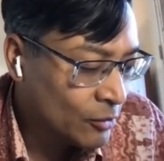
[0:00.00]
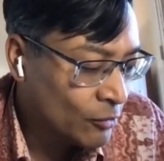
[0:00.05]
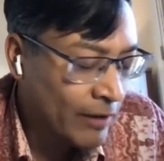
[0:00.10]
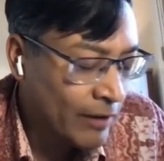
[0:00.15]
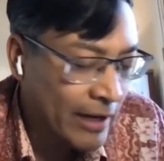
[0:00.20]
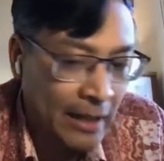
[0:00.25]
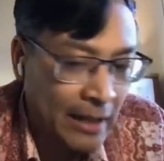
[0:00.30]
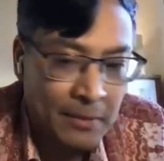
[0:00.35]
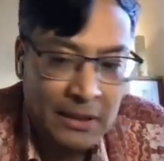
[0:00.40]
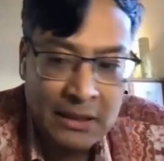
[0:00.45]

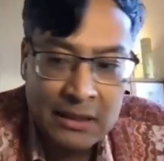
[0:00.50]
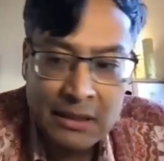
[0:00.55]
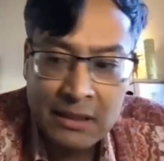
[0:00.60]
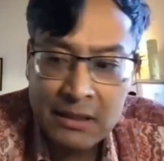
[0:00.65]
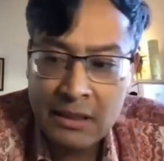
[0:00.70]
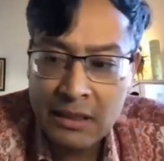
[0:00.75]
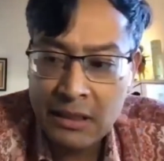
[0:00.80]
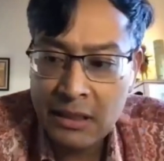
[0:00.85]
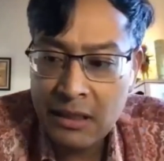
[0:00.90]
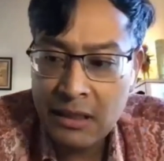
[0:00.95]

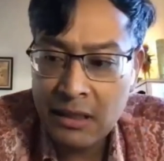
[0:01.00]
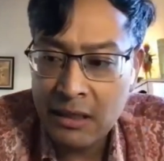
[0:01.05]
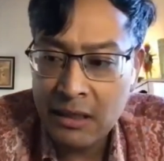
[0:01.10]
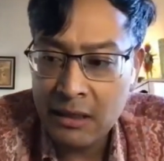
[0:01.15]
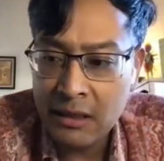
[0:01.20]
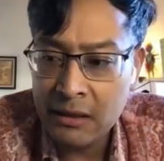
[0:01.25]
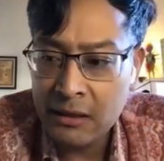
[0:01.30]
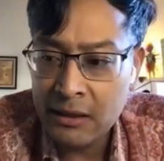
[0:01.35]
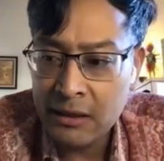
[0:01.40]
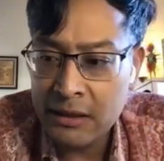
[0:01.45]
describes this thing
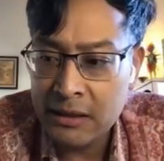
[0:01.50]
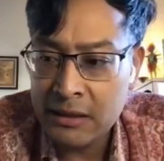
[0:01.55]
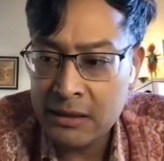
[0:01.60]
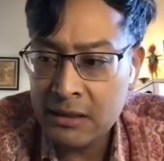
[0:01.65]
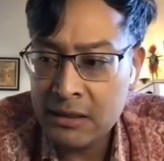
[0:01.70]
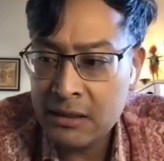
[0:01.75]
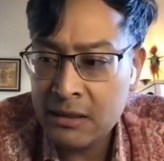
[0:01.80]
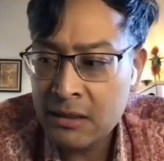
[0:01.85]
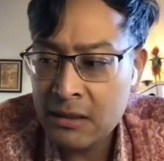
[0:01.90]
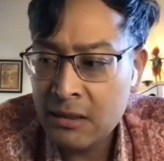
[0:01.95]
here
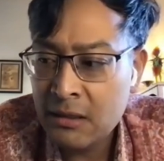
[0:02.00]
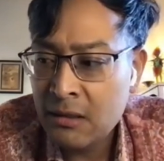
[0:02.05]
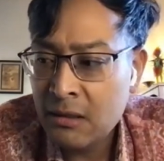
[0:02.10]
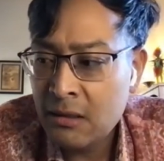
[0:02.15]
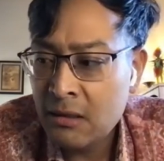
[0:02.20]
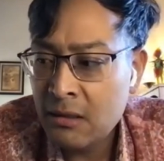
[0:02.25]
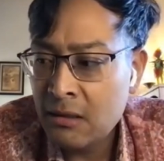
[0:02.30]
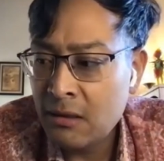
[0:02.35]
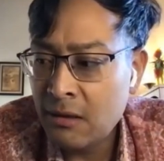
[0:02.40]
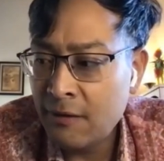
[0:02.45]

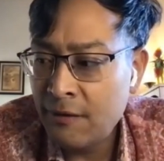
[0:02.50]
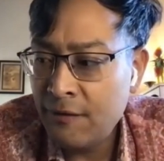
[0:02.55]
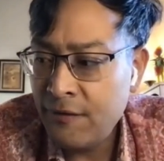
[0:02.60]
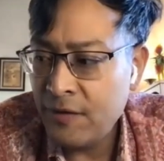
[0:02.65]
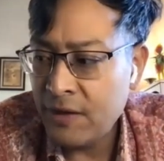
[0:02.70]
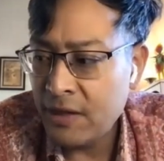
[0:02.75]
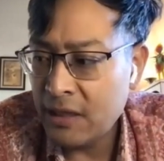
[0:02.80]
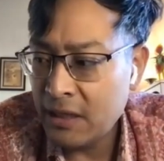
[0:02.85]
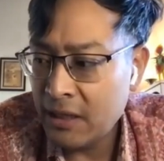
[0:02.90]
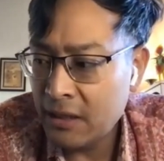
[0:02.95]
is the
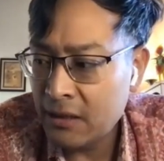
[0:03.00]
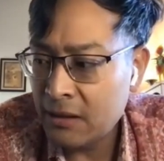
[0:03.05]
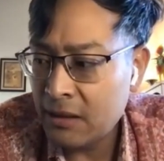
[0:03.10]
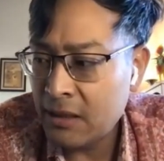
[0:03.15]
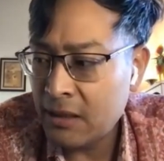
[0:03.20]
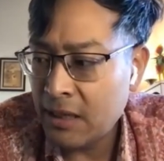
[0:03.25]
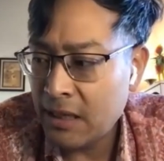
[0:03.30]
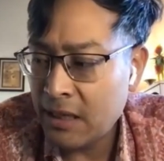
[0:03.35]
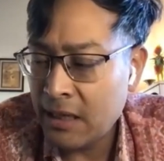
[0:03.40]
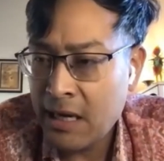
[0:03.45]

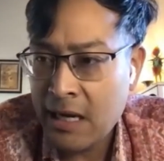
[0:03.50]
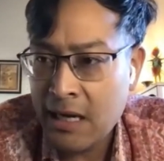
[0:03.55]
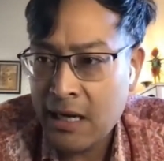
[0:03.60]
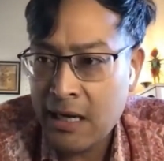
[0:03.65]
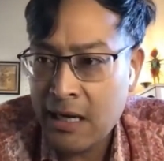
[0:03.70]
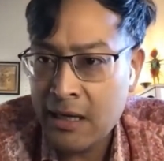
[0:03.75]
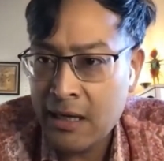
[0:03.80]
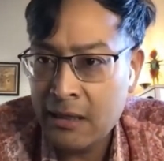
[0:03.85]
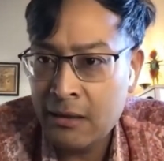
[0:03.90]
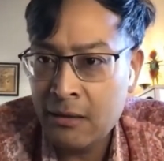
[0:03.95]
feeling that I
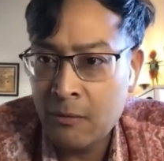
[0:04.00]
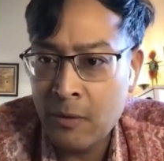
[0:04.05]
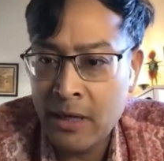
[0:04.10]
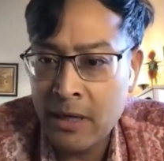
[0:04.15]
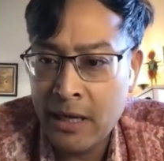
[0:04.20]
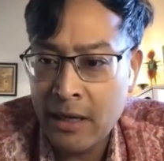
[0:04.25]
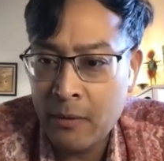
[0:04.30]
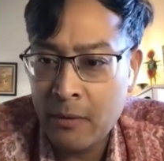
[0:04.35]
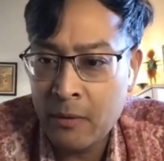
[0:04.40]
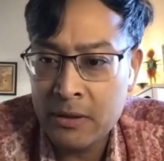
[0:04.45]
had
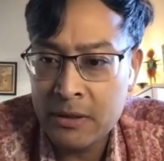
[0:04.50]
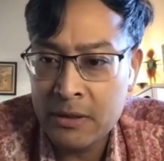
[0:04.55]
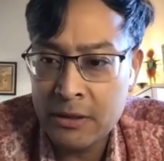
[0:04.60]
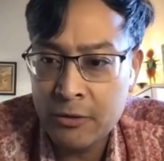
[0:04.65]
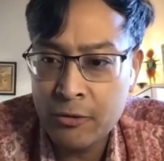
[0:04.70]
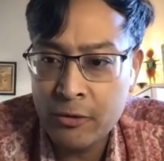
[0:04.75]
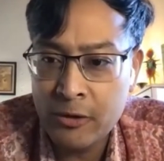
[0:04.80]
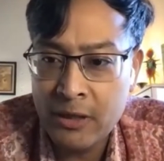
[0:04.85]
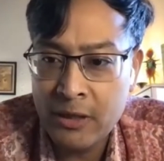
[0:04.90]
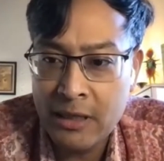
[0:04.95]
when I was
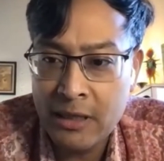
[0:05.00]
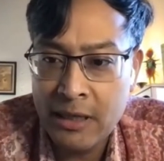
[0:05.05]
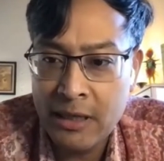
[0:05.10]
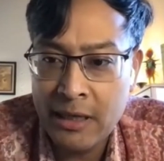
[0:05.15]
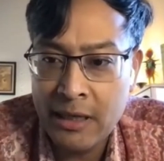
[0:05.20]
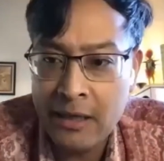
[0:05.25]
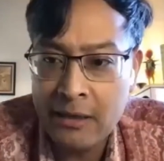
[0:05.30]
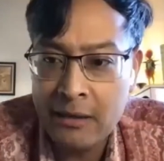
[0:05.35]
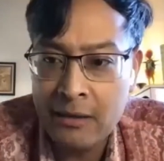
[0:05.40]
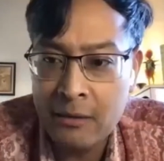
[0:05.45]
in
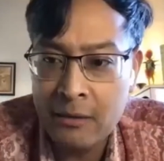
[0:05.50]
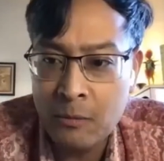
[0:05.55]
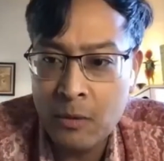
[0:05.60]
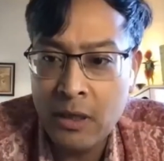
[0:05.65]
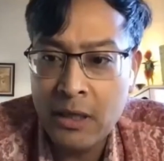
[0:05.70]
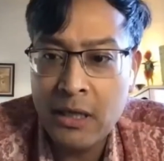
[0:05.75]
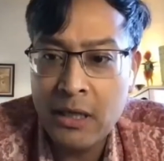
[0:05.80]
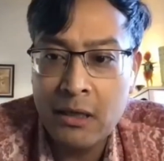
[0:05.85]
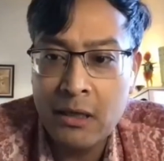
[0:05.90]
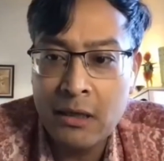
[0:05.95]
Trinidad
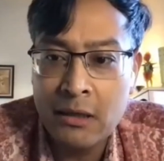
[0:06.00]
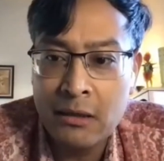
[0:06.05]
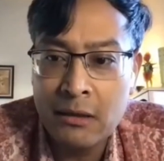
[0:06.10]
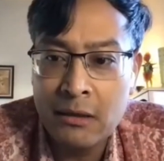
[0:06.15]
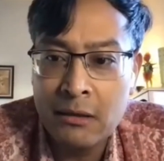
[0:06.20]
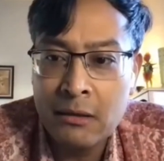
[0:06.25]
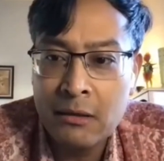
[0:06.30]
working